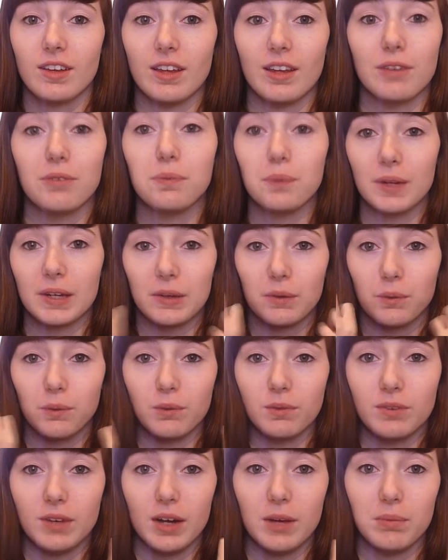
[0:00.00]
if we can
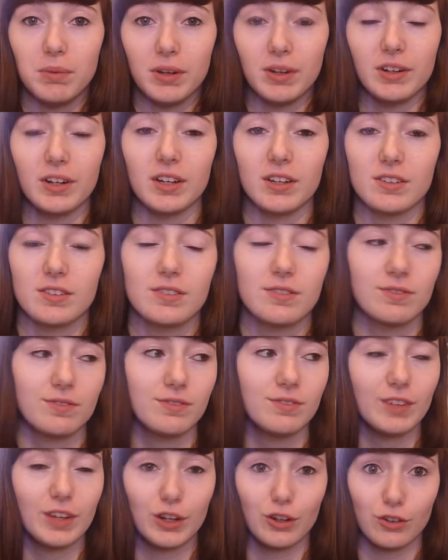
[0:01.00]
all upload ours.
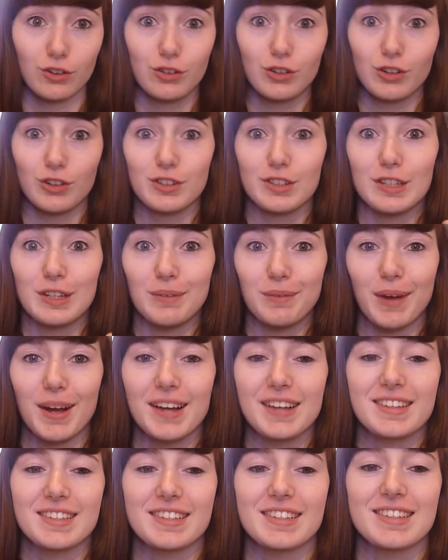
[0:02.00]
Fingers crossed it
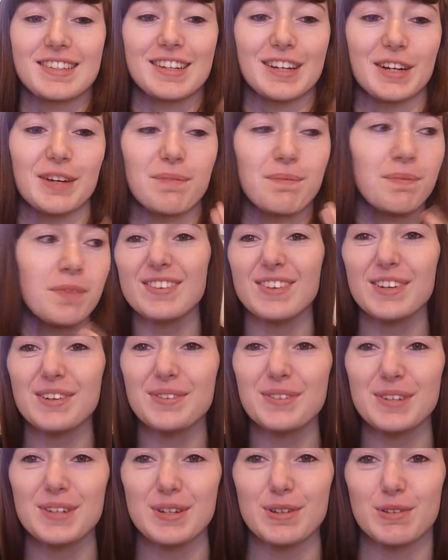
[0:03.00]
works this time. If
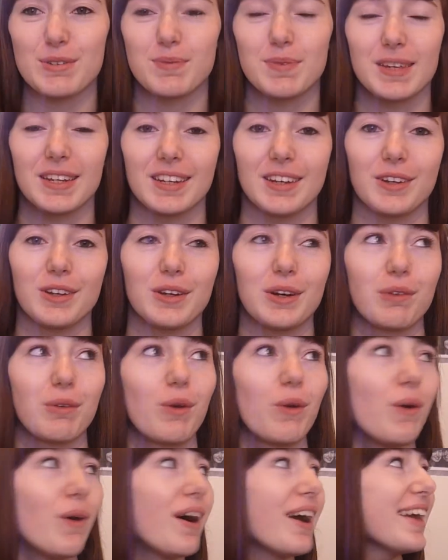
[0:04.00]
anyone knows me, they'll know I'm
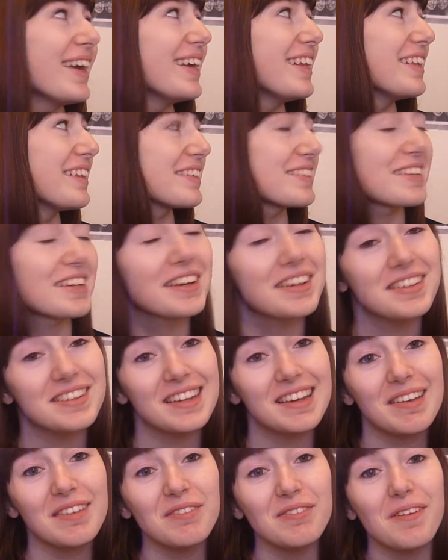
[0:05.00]
quite
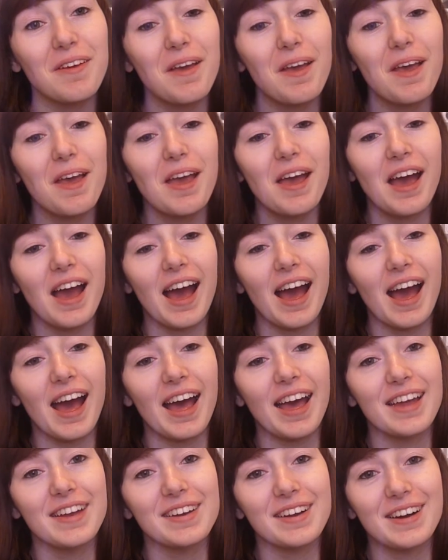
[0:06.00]
indecisive
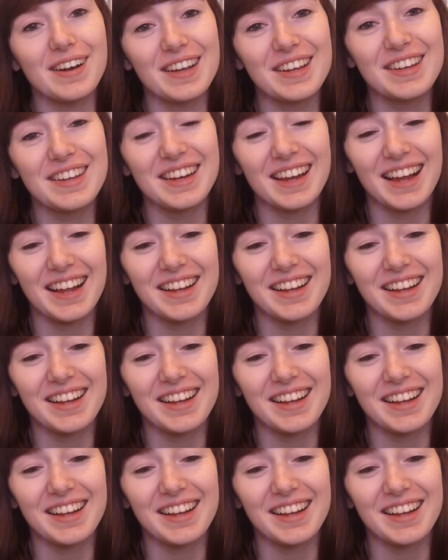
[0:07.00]
and I can